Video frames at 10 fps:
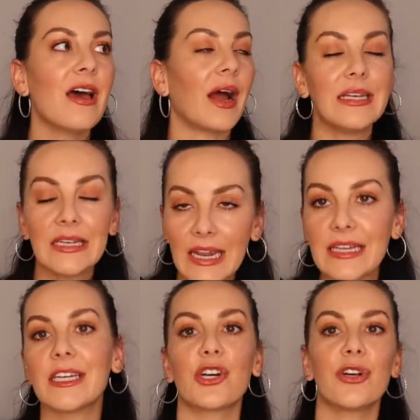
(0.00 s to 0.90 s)
I
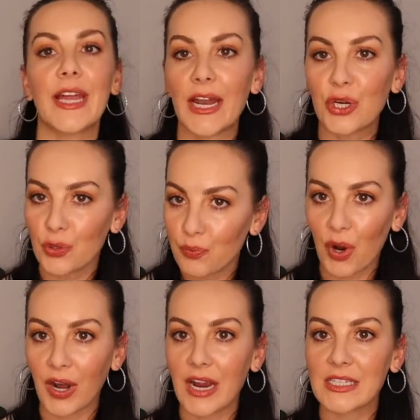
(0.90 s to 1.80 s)
need to create a good
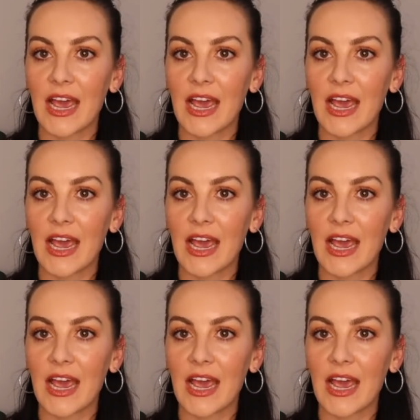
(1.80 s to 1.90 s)
product.